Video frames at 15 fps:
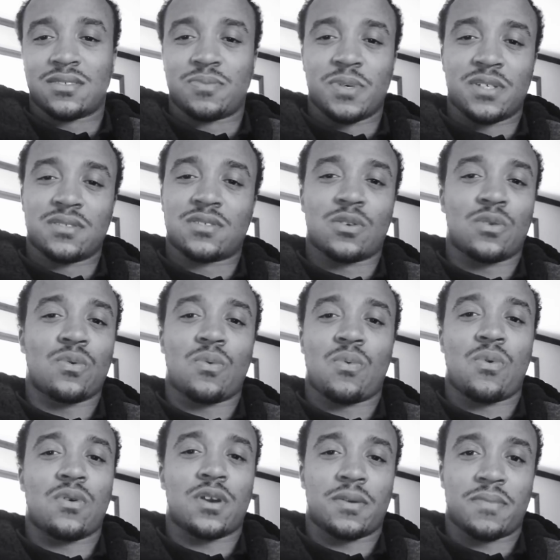been so
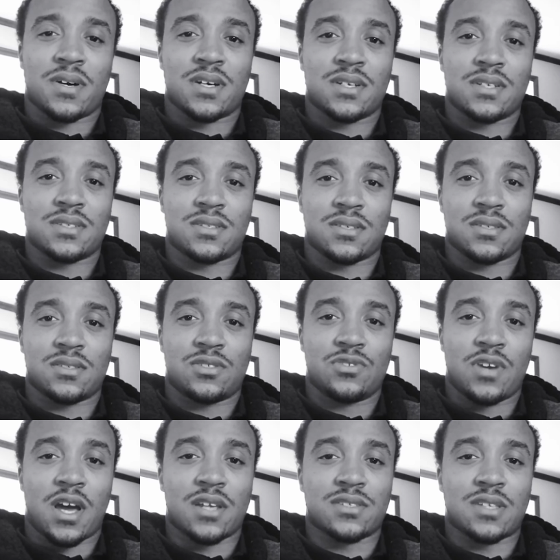rewarding, man. It's you
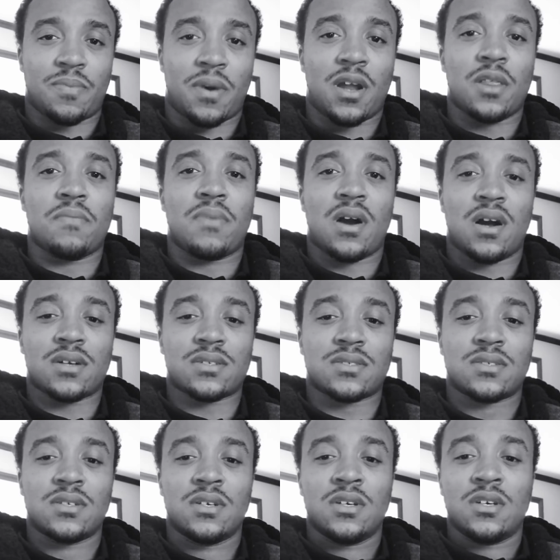got to step out of the box
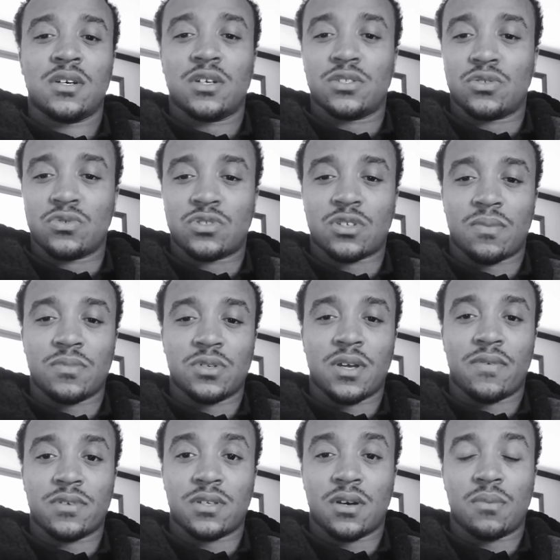and do something you
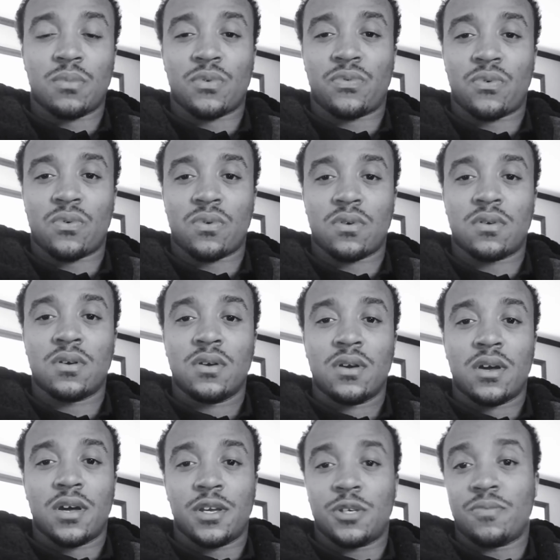never done before,
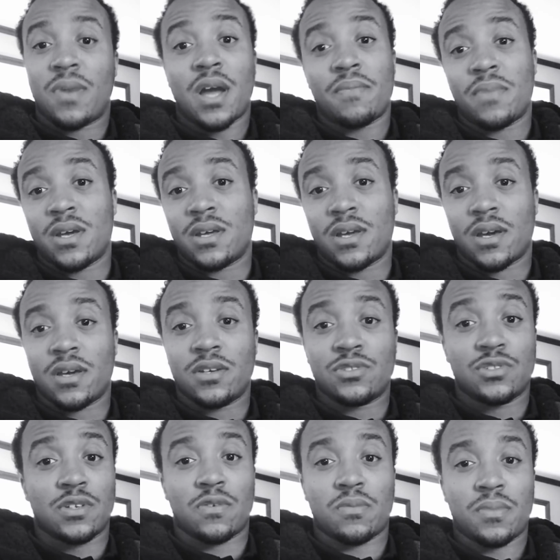and you might make gains
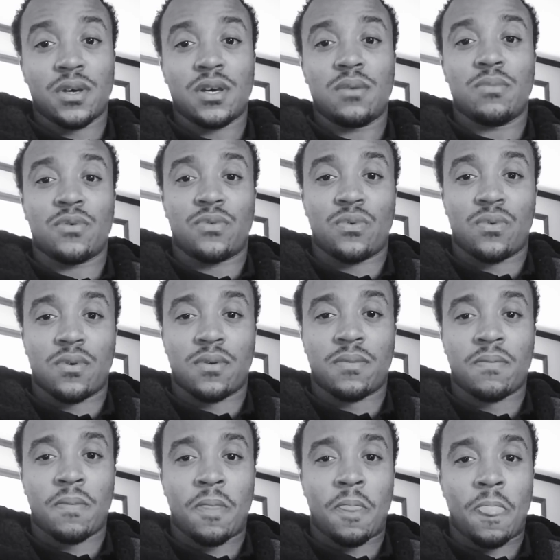you never made before.
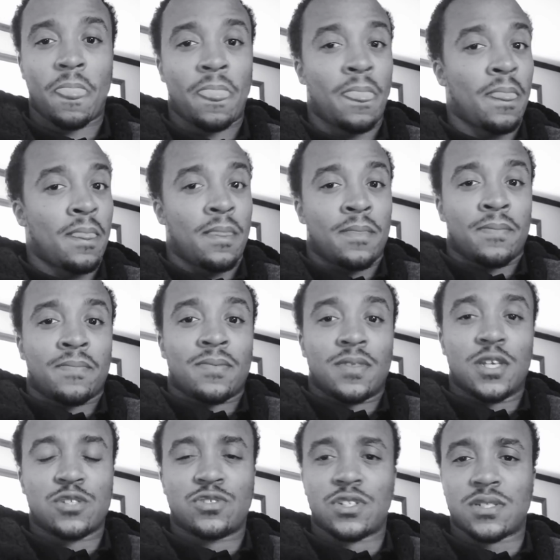
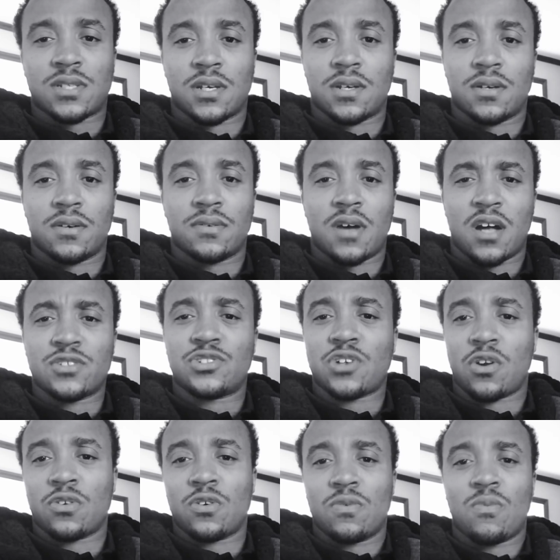This is just a
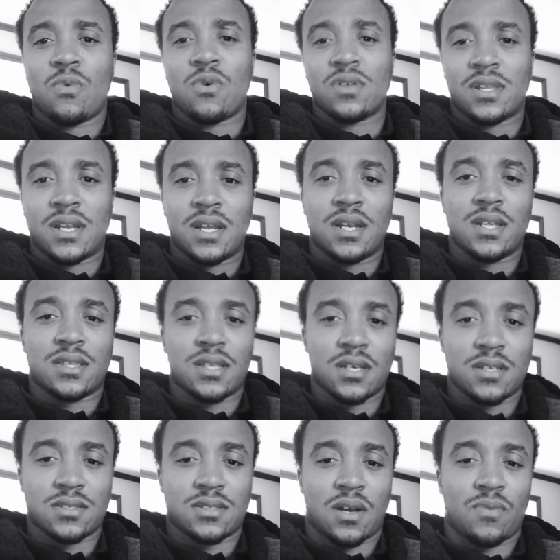journal more than
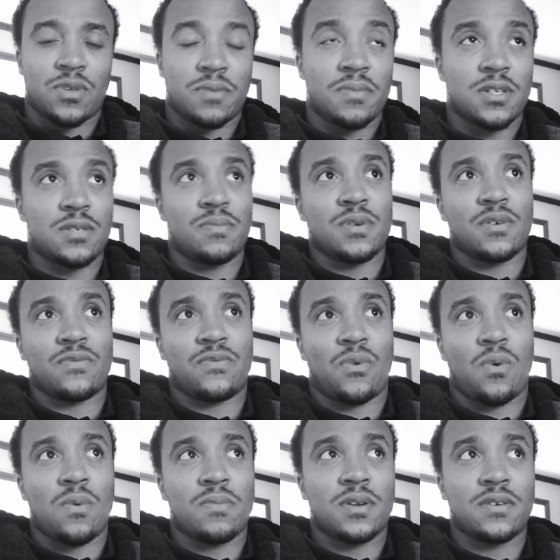anything. It's not really meant to be
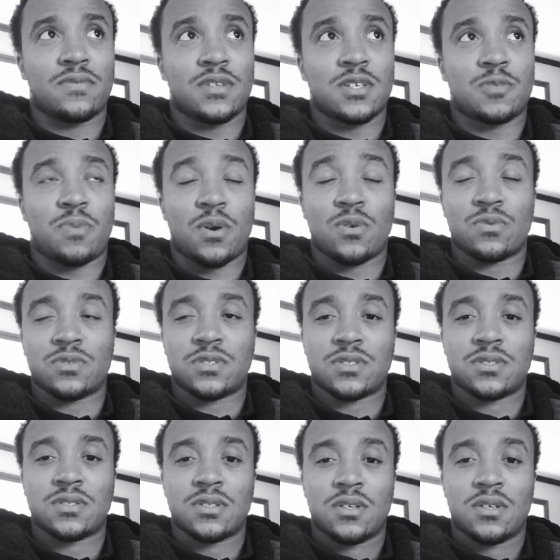informative, this post.